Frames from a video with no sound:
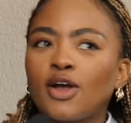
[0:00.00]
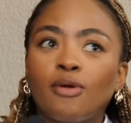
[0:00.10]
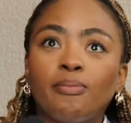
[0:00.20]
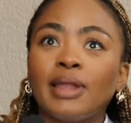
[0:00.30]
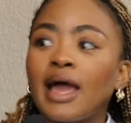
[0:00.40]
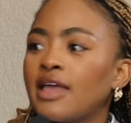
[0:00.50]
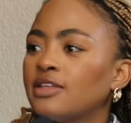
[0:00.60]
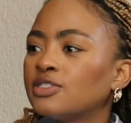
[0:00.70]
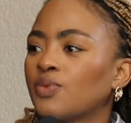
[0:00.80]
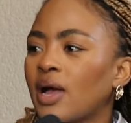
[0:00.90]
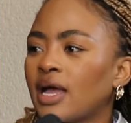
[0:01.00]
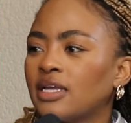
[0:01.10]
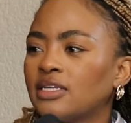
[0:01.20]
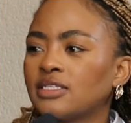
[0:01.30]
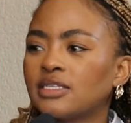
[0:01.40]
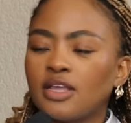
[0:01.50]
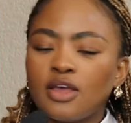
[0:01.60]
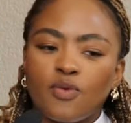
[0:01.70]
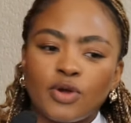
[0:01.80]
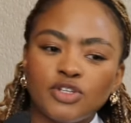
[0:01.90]
compliance wise,
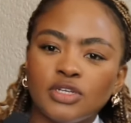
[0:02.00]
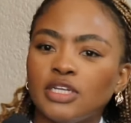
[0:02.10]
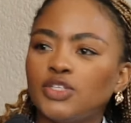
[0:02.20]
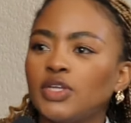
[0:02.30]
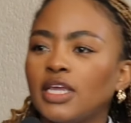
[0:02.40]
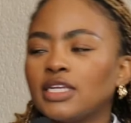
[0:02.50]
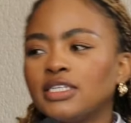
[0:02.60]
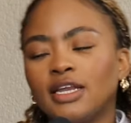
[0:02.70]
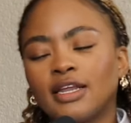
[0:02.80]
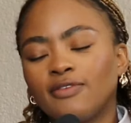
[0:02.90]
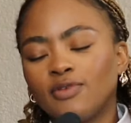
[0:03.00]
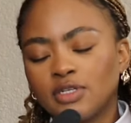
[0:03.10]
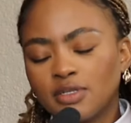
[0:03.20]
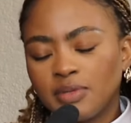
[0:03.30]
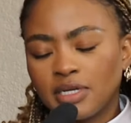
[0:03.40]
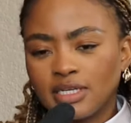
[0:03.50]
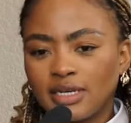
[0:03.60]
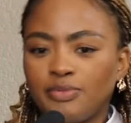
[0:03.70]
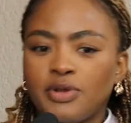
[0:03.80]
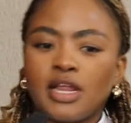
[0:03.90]
what you need to get a tender if you want to be a
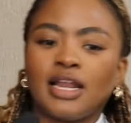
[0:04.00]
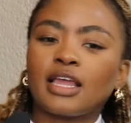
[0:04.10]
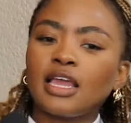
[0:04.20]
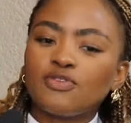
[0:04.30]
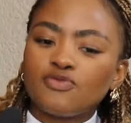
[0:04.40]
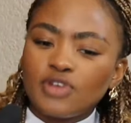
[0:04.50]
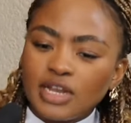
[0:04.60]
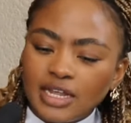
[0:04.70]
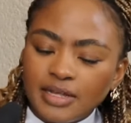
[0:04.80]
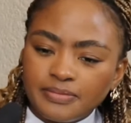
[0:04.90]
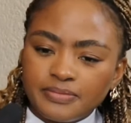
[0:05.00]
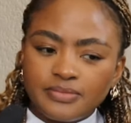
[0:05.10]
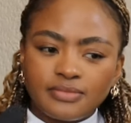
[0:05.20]
tenderpreneur. Mm. Like it really